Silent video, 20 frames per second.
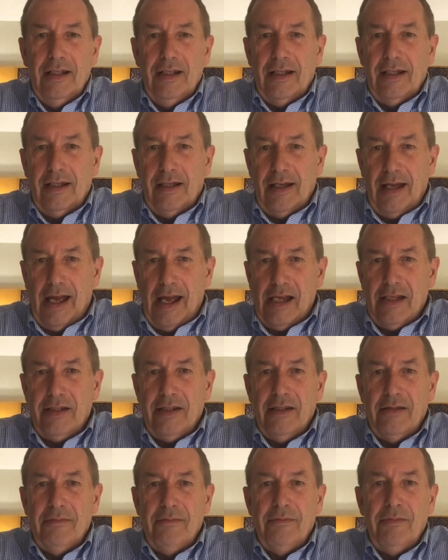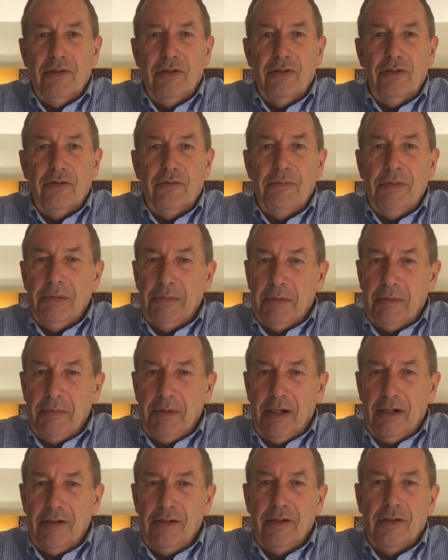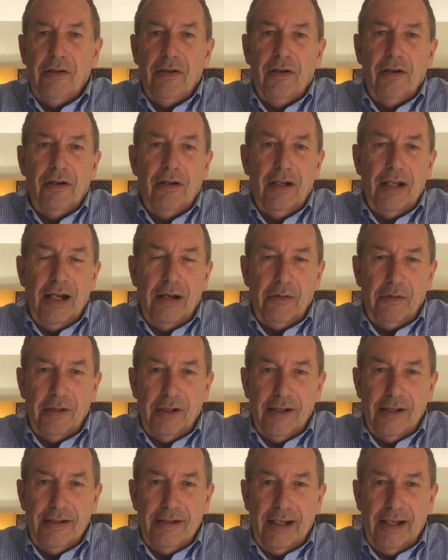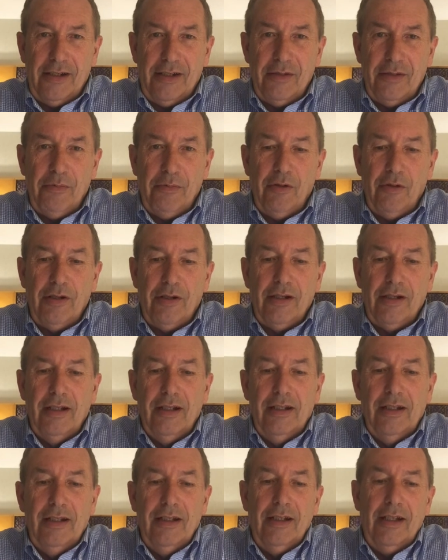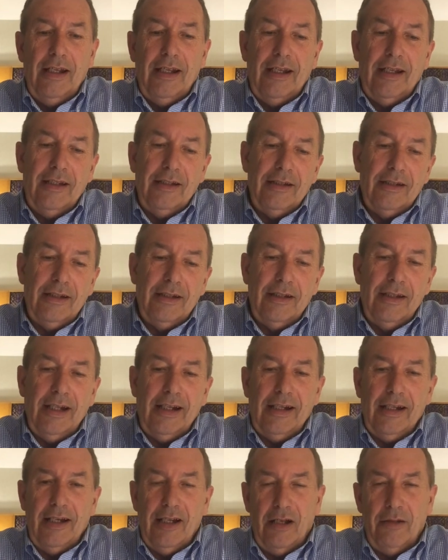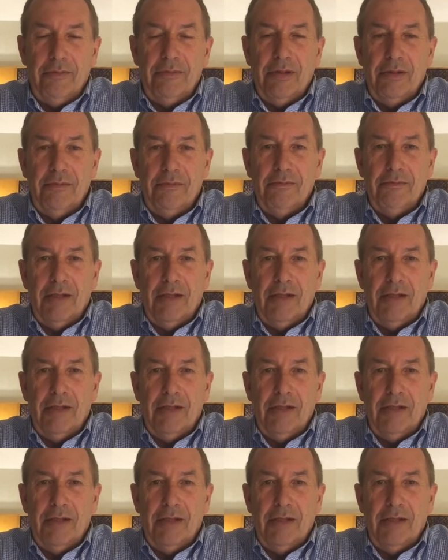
ask them to be prepared to call our tech support, and they can help